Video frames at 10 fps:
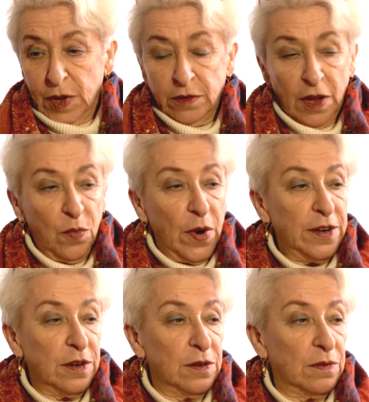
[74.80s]
as I
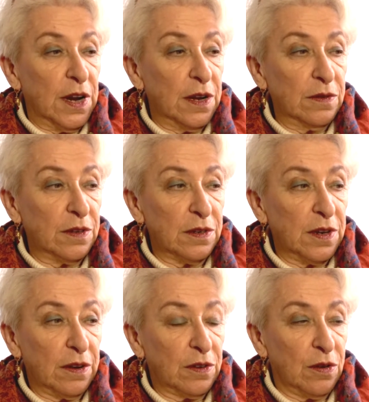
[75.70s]
waited around
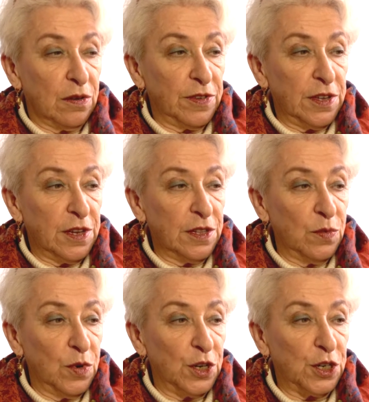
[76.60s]
and had coffee, and then
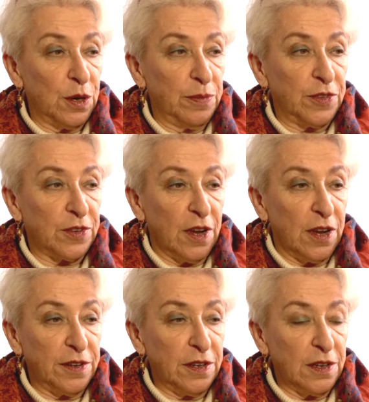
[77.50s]
the workshop
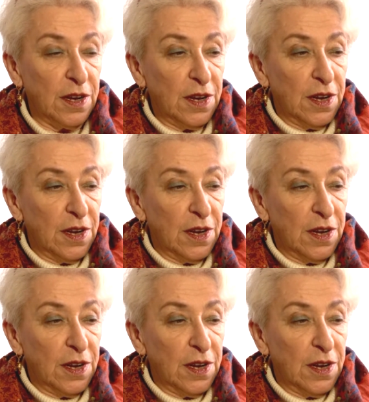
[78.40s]
started,